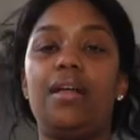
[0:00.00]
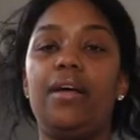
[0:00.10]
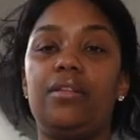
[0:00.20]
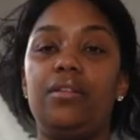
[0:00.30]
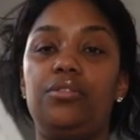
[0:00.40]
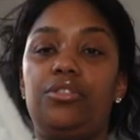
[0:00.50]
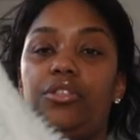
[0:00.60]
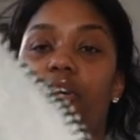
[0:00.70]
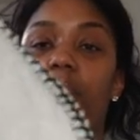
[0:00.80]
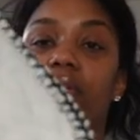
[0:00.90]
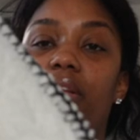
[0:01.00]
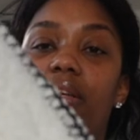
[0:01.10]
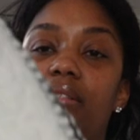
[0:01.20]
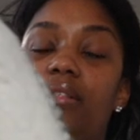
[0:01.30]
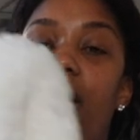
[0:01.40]
got like a little Sherpa on the
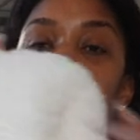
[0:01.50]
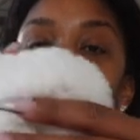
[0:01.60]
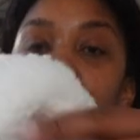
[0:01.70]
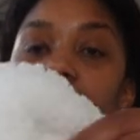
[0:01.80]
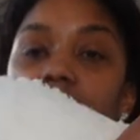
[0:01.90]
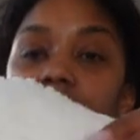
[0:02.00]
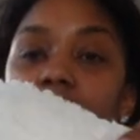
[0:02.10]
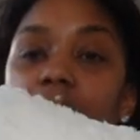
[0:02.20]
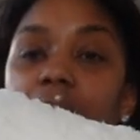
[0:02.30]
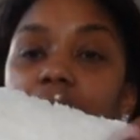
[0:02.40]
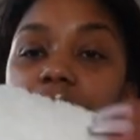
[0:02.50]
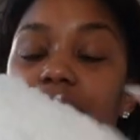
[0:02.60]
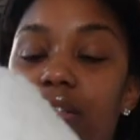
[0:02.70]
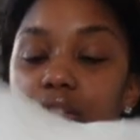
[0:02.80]
inside. That is